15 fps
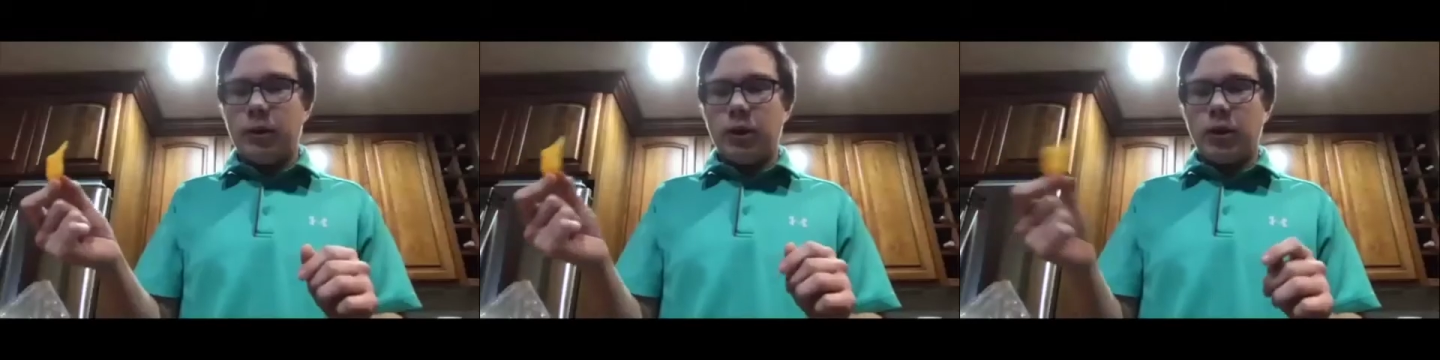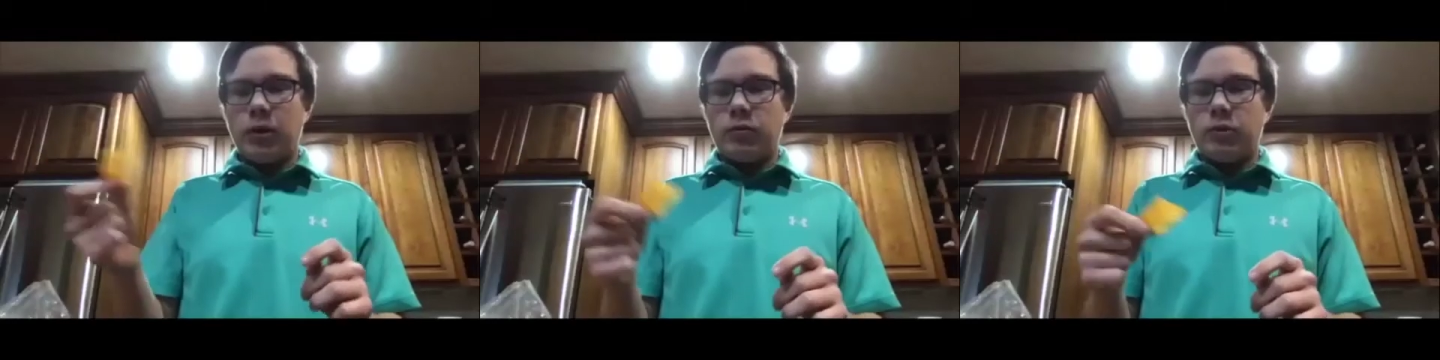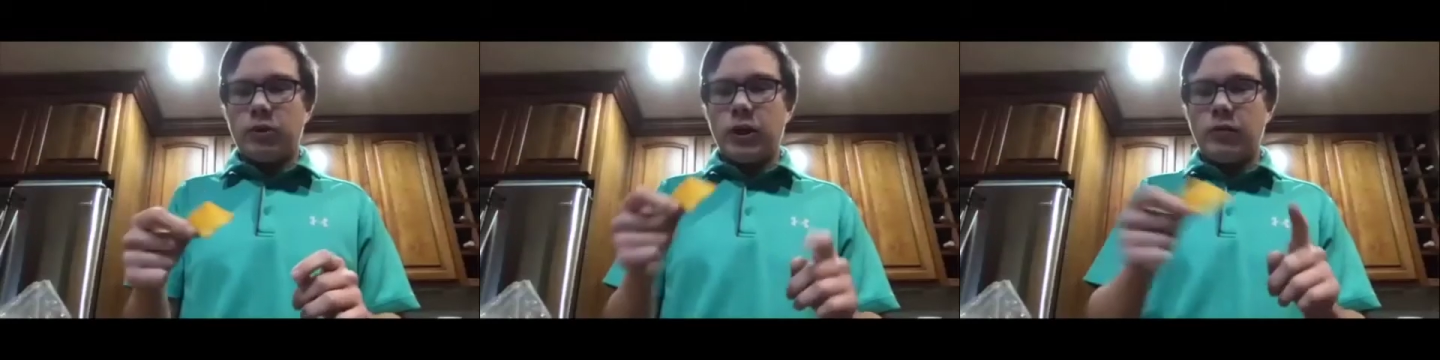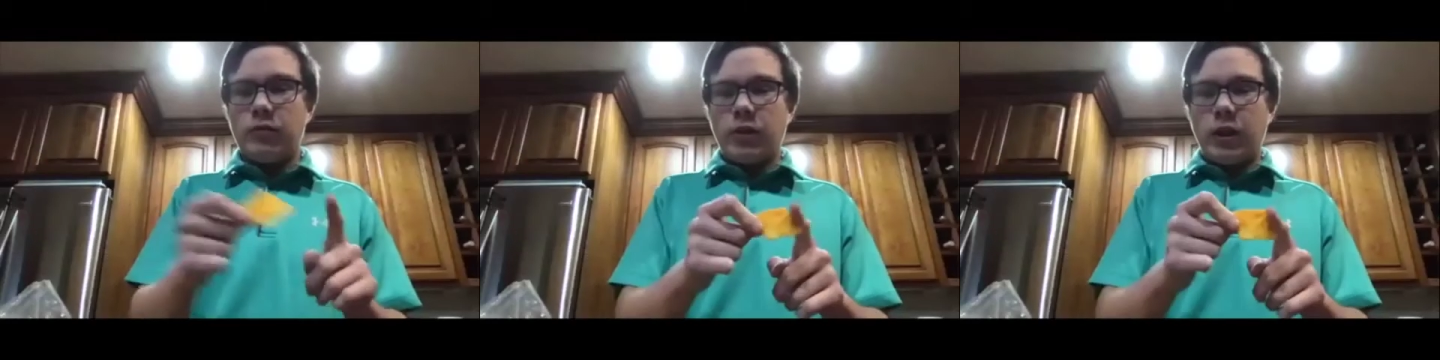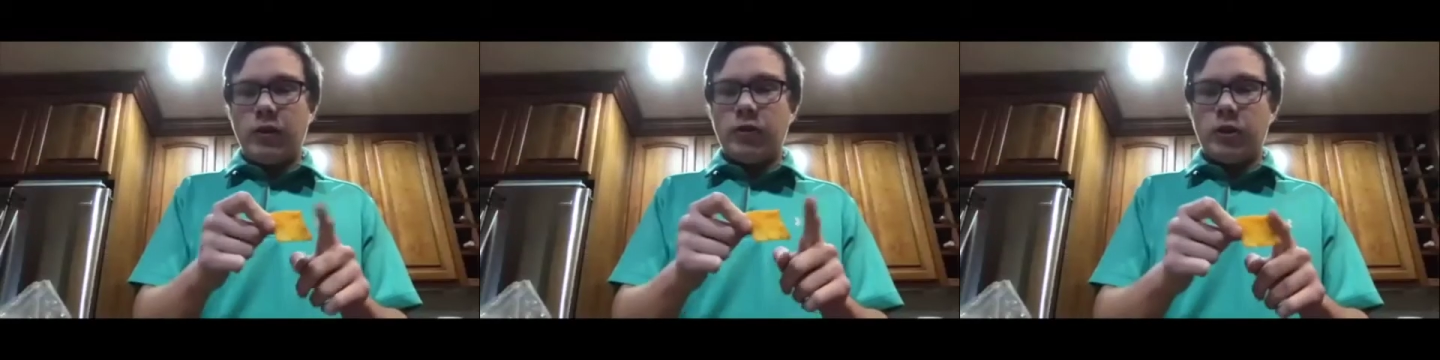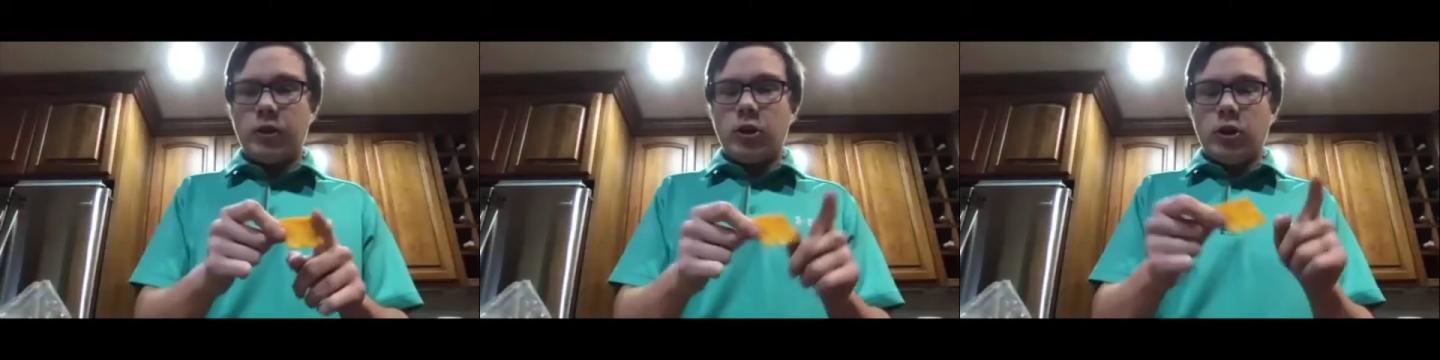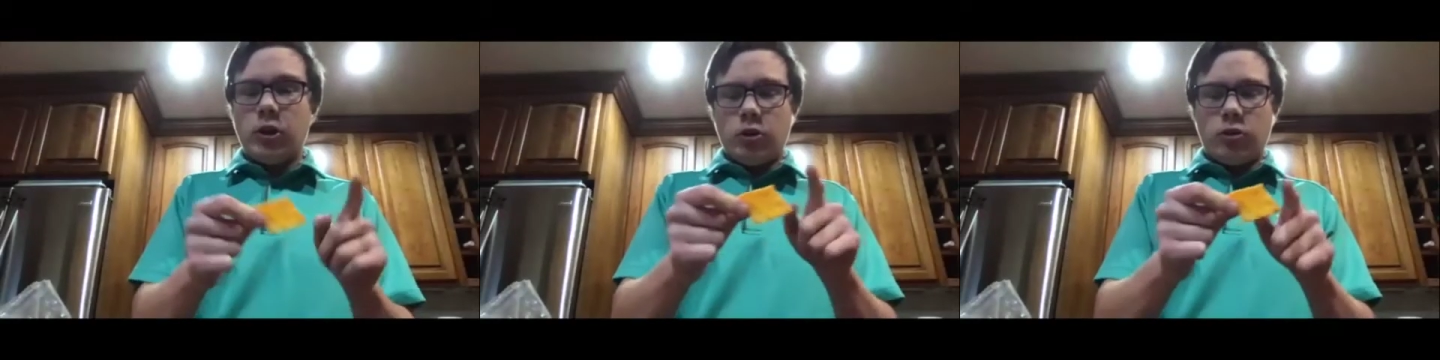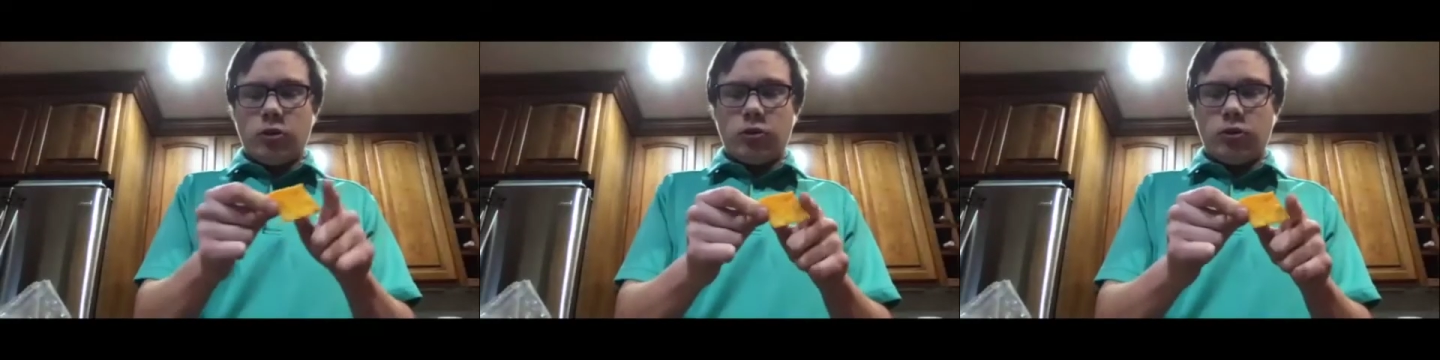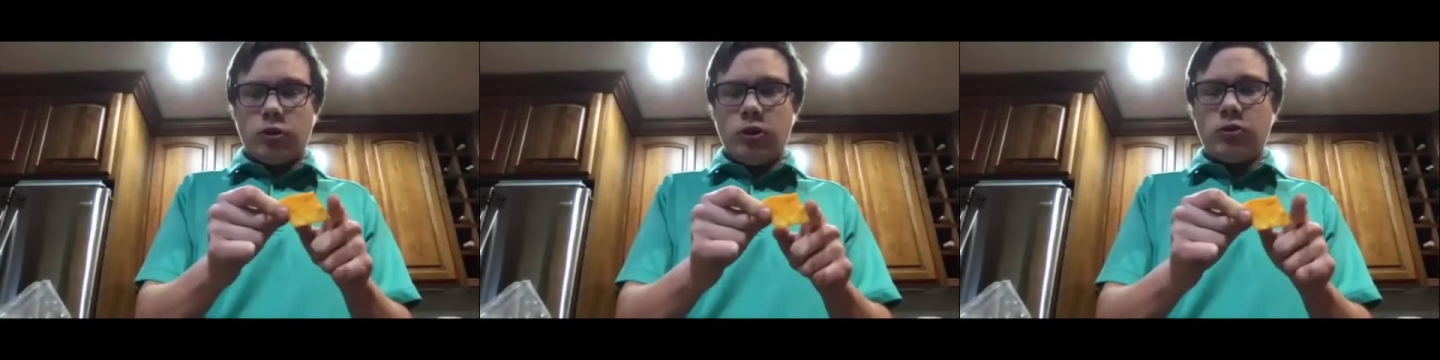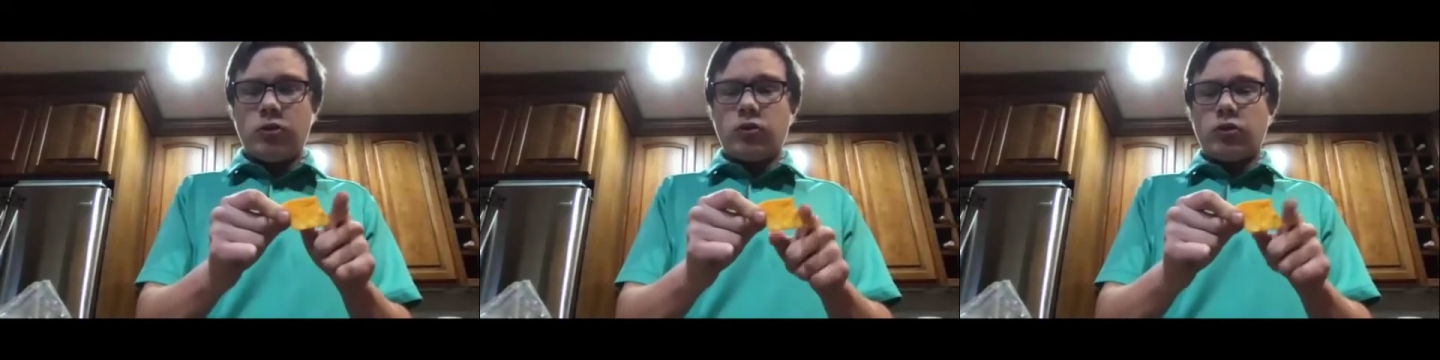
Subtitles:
of. Cheez-It